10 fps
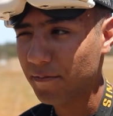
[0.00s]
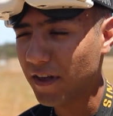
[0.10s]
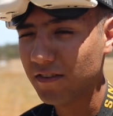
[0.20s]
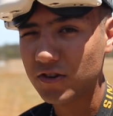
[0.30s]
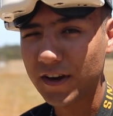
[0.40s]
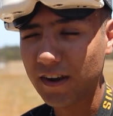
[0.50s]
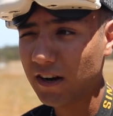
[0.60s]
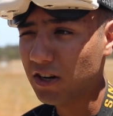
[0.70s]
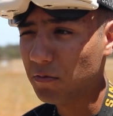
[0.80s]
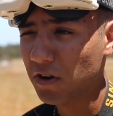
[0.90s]
That's the track. It
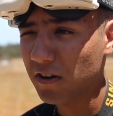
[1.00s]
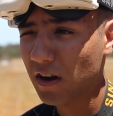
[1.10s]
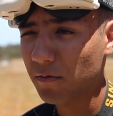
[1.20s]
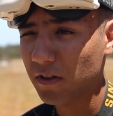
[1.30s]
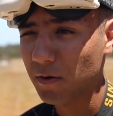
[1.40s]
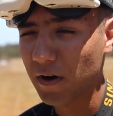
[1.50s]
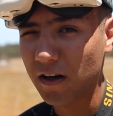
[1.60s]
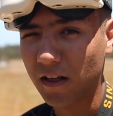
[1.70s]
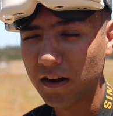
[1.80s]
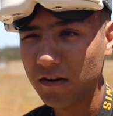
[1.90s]
actually turned out really
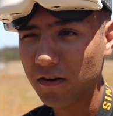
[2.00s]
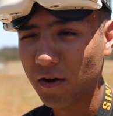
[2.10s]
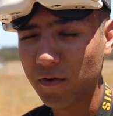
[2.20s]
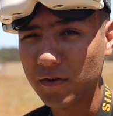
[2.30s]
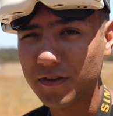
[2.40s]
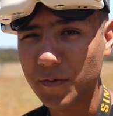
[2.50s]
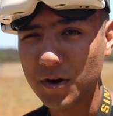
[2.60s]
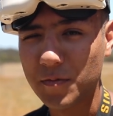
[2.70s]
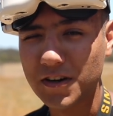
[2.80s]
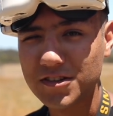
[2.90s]
well. I didn't know if I really
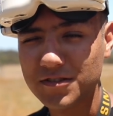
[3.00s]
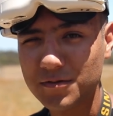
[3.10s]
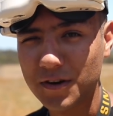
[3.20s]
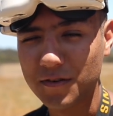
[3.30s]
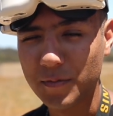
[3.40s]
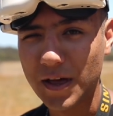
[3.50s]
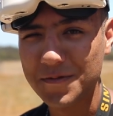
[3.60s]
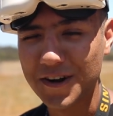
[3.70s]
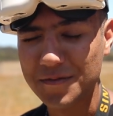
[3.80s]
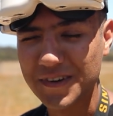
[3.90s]
spoke much of what I was
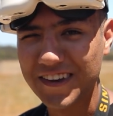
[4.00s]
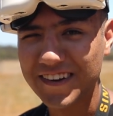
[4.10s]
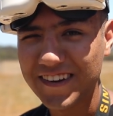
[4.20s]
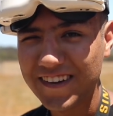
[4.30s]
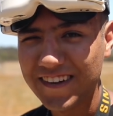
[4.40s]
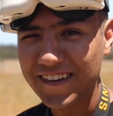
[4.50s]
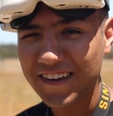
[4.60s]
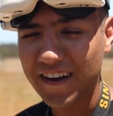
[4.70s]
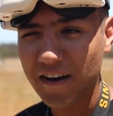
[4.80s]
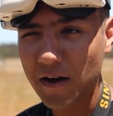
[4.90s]
blabbering, but
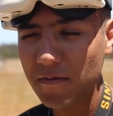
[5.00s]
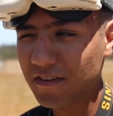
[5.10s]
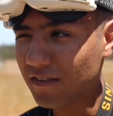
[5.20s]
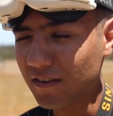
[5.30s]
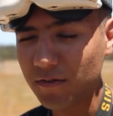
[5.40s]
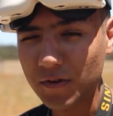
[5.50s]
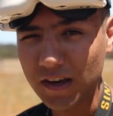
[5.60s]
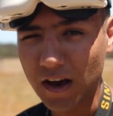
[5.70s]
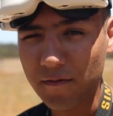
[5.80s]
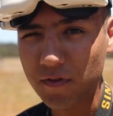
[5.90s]
it's
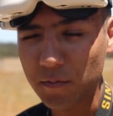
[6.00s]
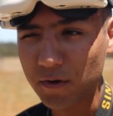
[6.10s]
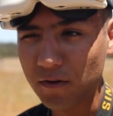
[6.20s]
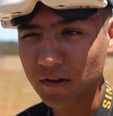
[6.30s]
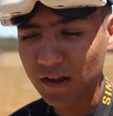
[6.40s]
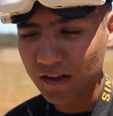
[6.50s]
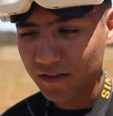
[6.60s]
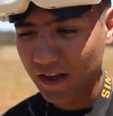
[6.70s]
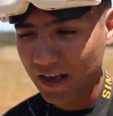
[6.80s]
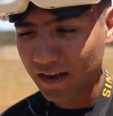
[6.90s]
really comfortable,
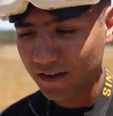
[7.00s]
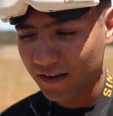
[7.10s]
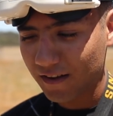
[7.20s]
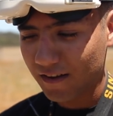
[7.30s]
like,